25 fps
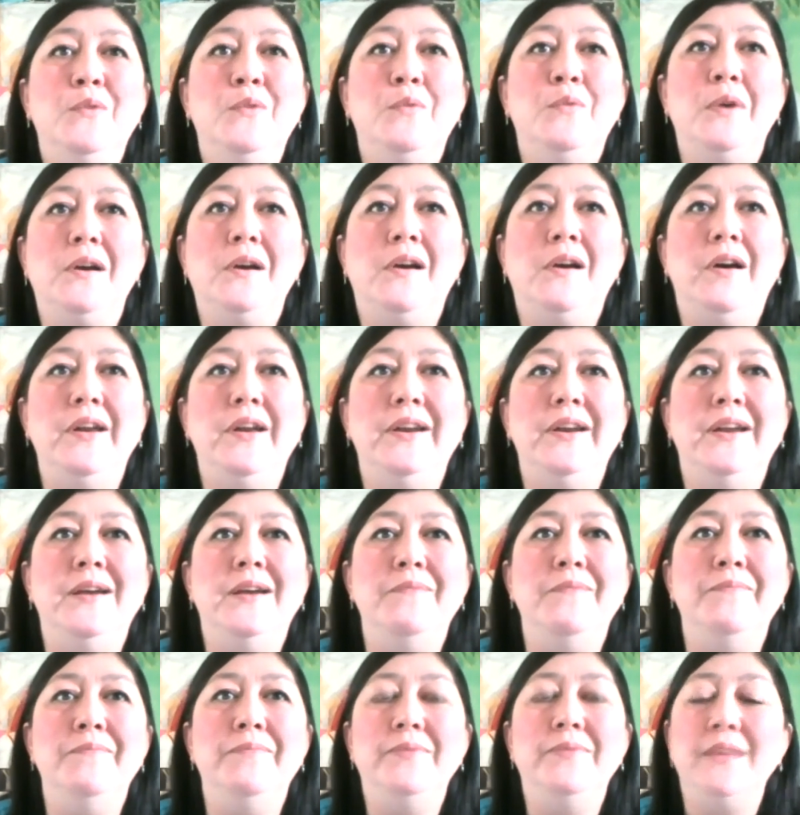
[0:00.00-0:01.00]
work
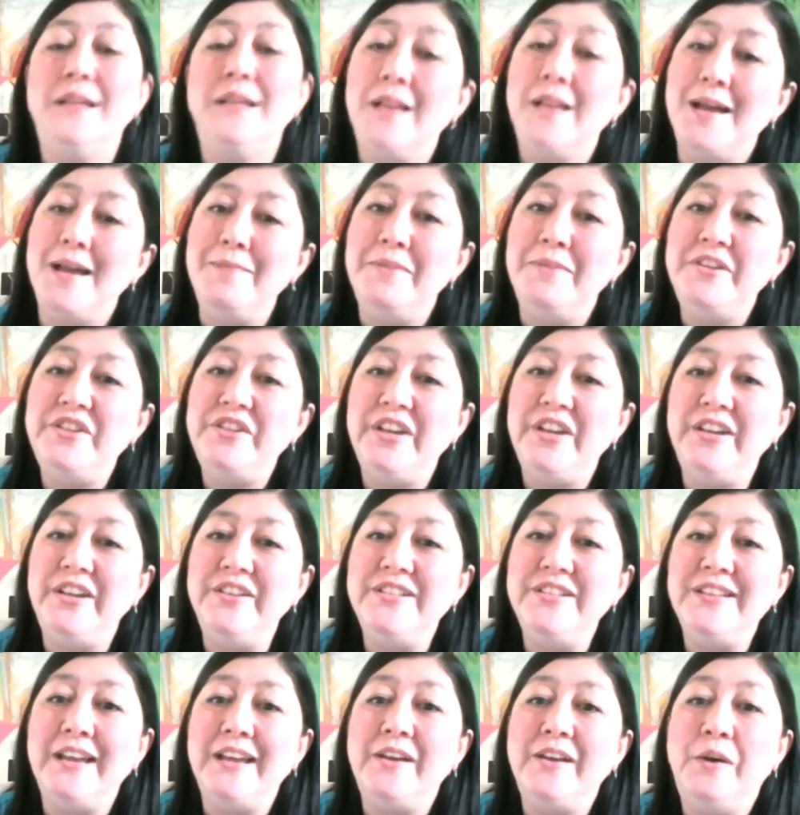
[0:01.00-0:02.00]
on the climate
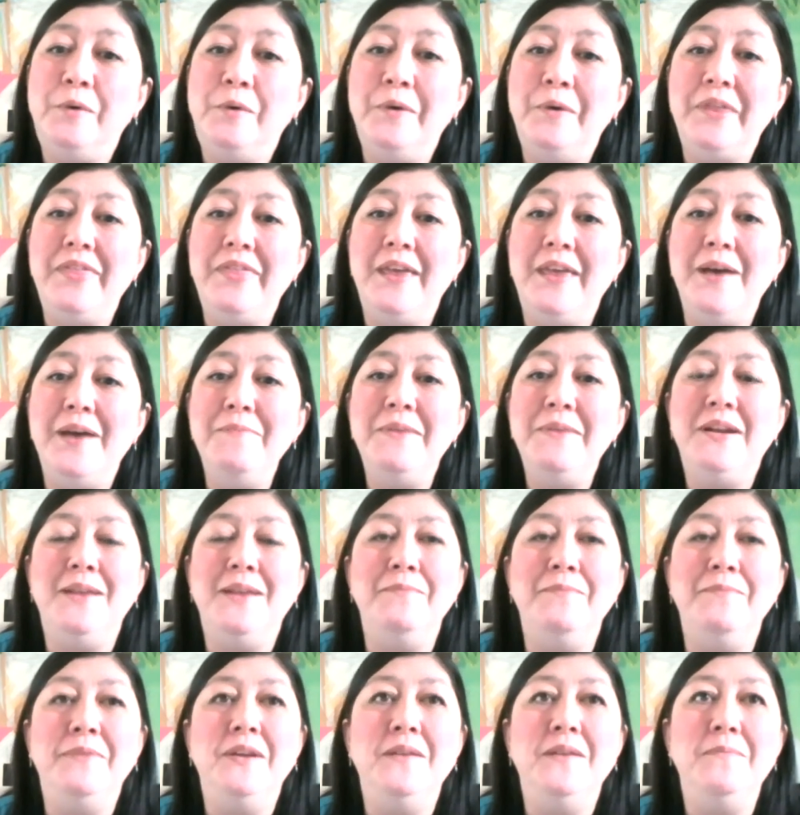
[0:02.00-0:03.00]
change cycle with them, and
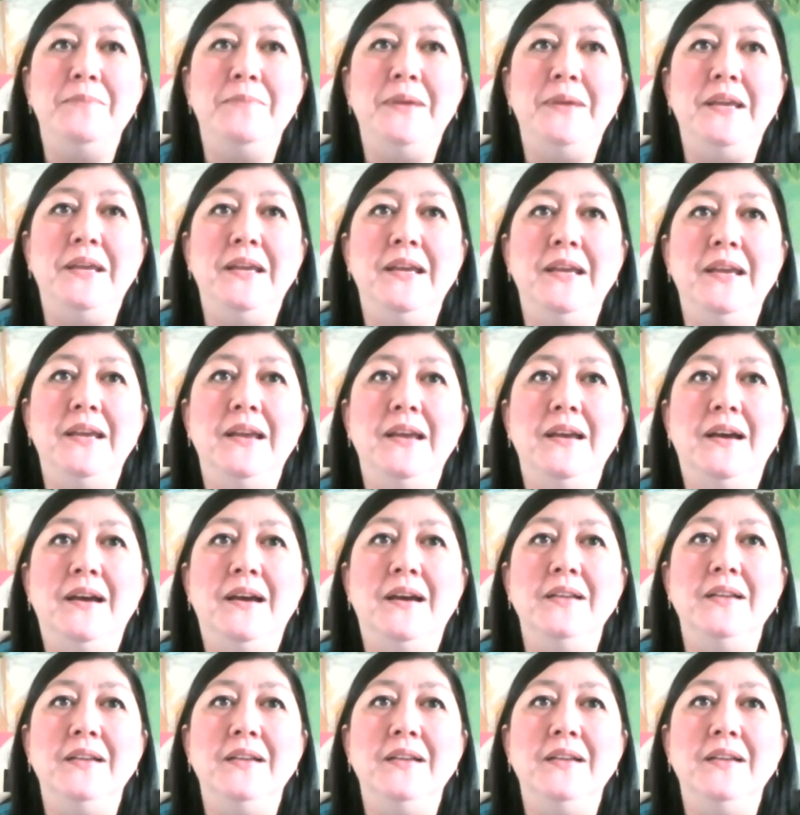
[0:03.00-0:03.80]
I'm going to be